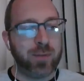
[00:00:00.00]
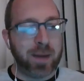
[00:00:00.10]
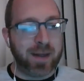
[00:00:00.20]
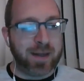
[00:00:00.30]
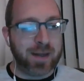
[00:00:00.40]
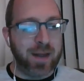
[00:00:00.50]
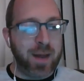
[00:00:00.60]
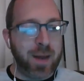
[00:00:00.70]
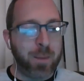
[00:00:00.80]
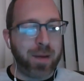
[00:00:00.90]
Peña
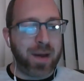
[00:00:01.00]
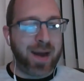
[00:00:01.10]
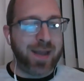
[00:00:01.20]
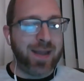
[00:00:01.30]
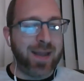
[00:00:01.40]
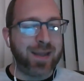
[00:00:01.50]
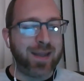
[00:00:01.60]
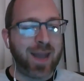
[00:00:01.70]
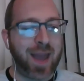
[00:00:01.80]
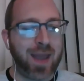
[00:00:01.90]
by
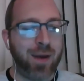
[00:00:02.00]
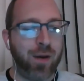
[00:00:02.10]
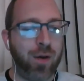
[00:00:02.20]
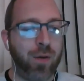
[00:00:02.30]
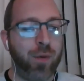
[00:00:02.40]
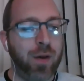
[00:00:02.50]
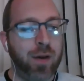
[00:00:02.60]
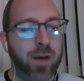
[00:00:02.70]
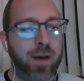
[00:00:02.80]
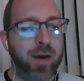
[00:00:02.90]
KO.
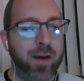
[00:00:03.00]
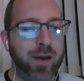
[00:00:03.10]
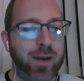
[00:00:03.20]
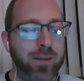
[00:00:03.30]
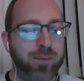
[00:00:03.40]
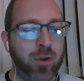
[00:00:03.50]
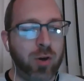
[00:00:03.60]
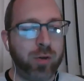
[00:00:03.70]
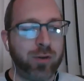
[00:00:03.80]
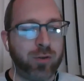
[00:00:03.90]
I am
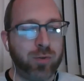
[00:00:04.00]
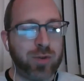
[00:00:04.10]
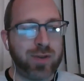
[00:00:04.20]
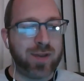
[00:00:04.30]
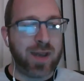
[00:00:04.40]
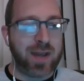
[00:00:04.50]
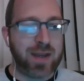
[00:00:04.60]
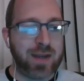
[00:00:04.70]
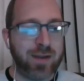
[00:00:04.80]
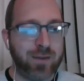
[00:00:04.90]
going to
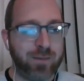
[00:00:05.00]
say,